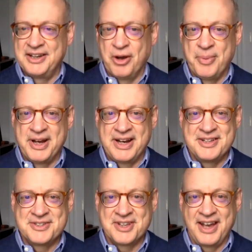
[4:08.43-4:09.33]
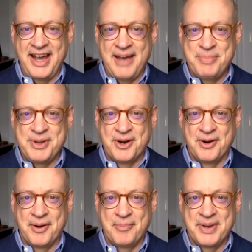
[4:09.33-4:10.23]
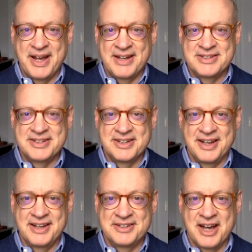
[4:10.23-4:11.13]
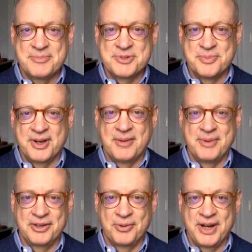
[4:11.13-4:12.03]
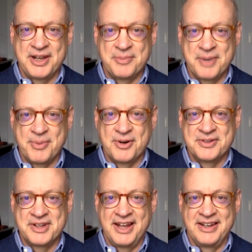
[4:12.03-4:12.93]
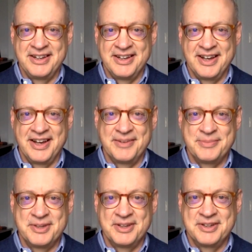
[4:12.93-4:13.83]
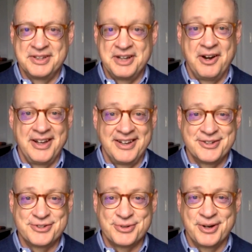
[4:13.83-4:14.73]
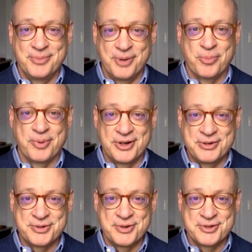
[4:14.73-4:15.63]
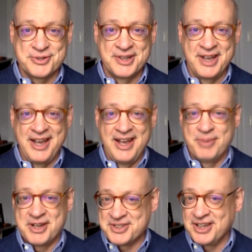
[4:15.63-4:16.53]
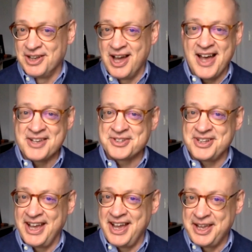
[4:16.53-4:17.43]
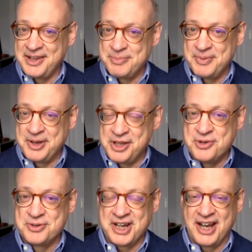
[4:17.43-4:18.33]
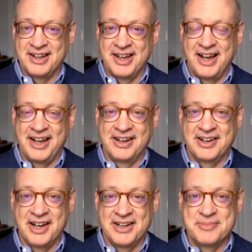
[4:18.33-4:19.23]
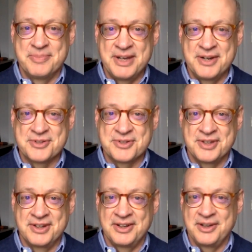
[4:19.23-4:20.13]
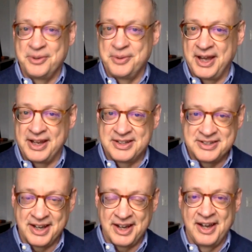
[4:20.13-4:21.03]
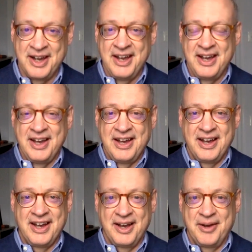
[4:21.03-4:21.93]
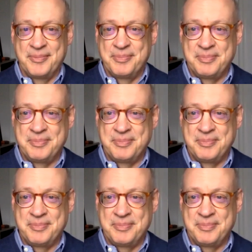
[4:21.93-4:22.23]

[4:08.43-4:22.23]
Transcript: nobody's happier about Thompson becoming the ranking member than the dairy industry, milk producers, because they lost a huge ally in Colin Peterson, who had